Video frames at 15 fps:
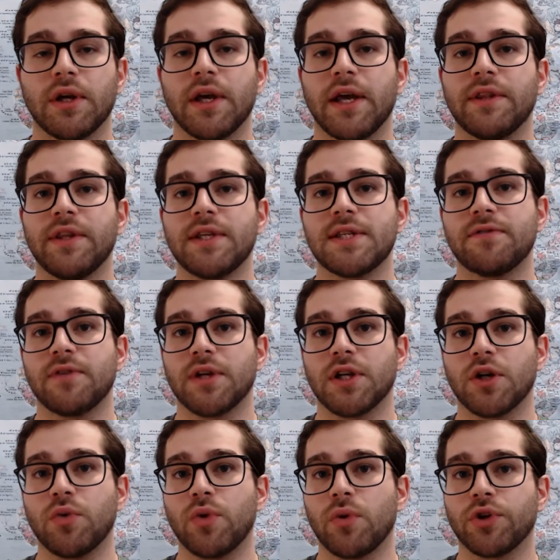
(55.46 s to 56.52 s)
In this
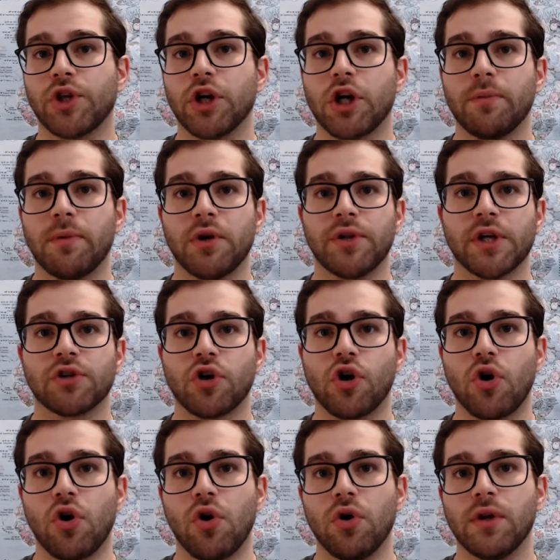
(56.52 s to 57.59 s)
video, we will talk about the
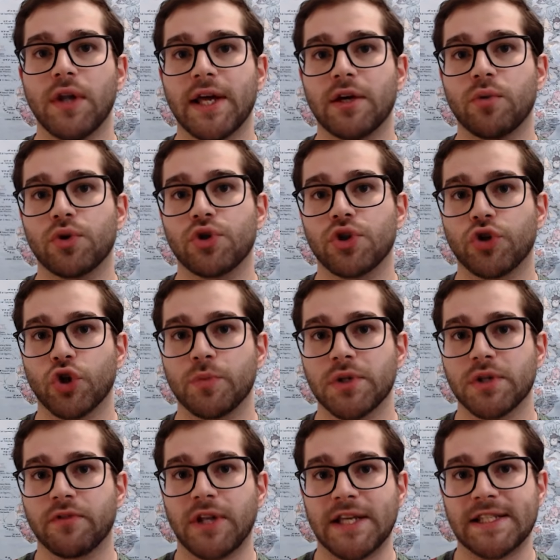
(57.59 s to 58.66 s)
Xho language in terms
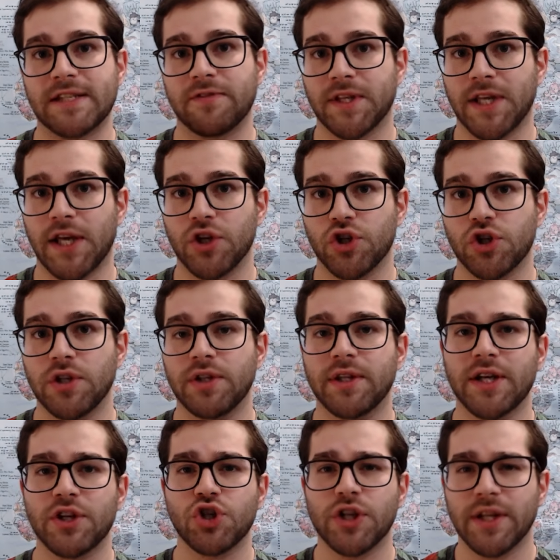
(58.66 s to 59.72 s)
of classification,
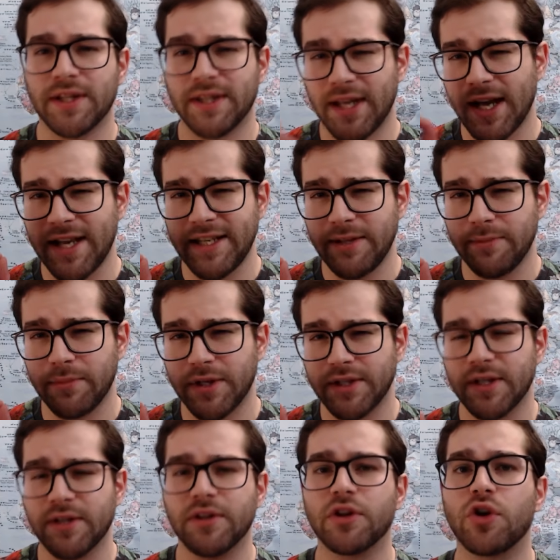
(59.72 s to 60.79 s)
touching a tiny bit
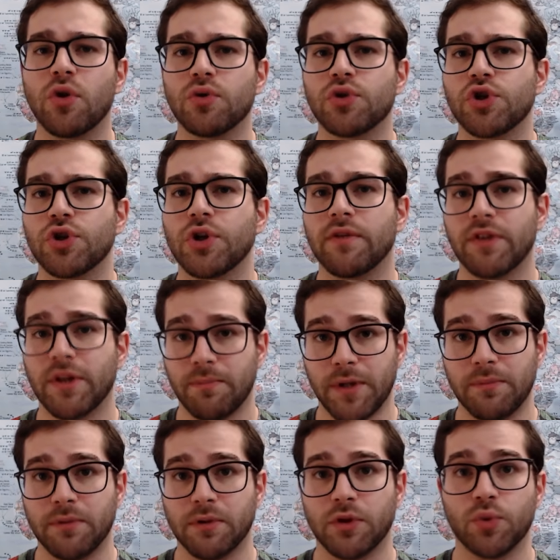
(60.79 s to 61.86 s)
on the culture of the
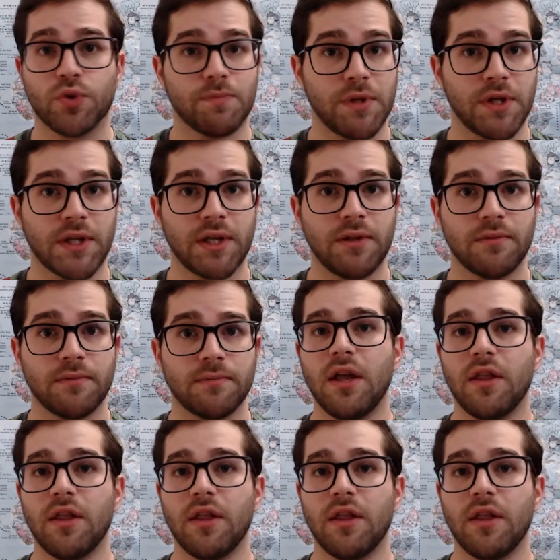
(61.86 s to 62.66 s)
people who speak it.